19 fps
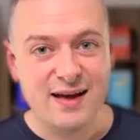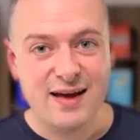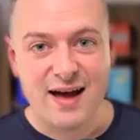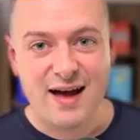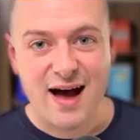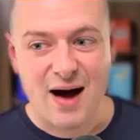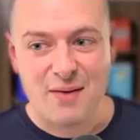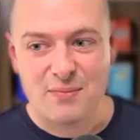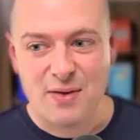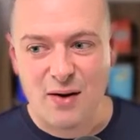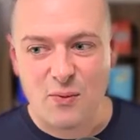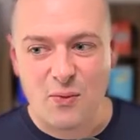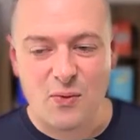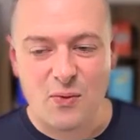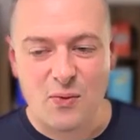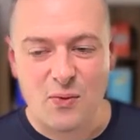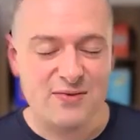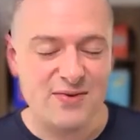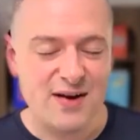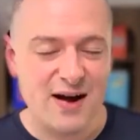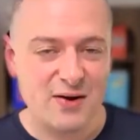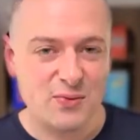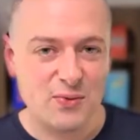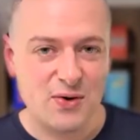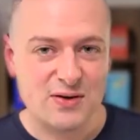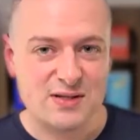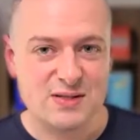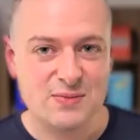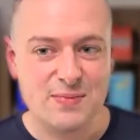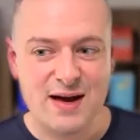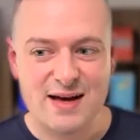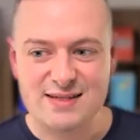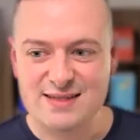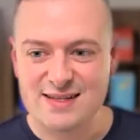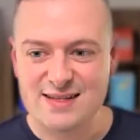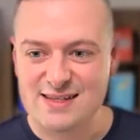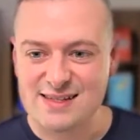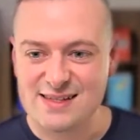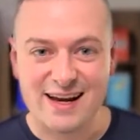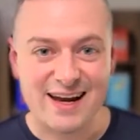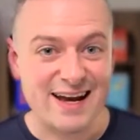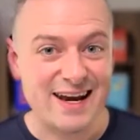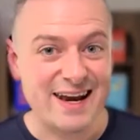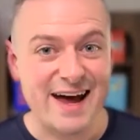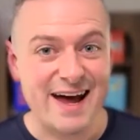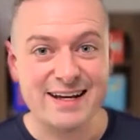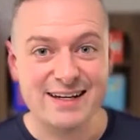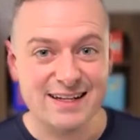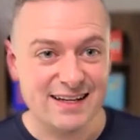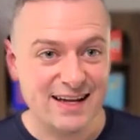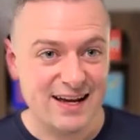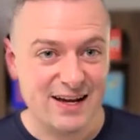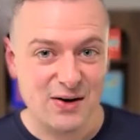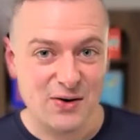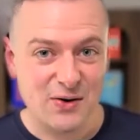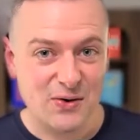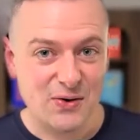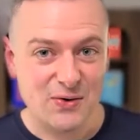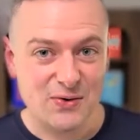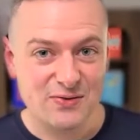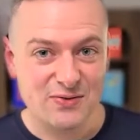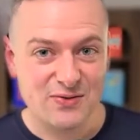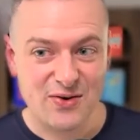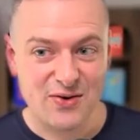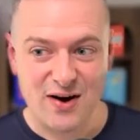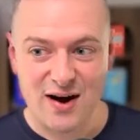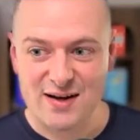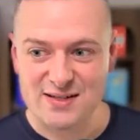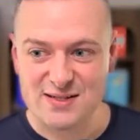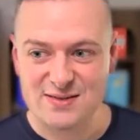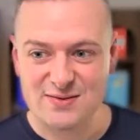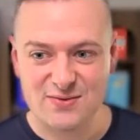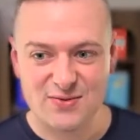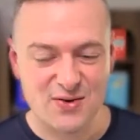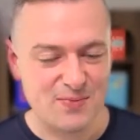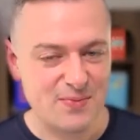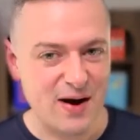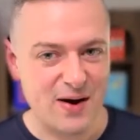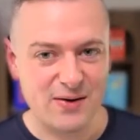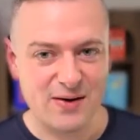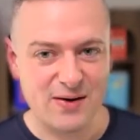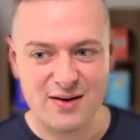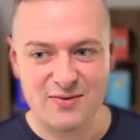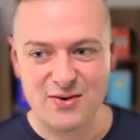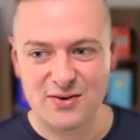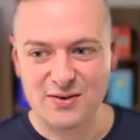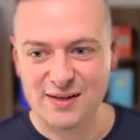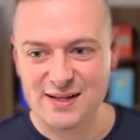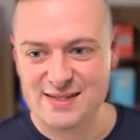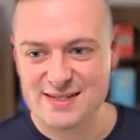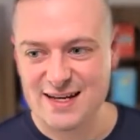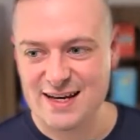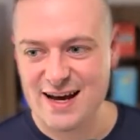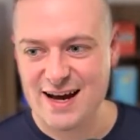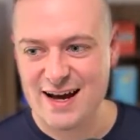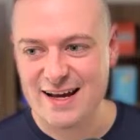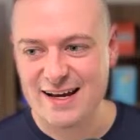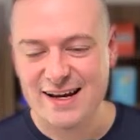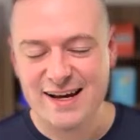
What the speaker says: But what we found works the best is like a 90-day goal for us, for Lindsay and I.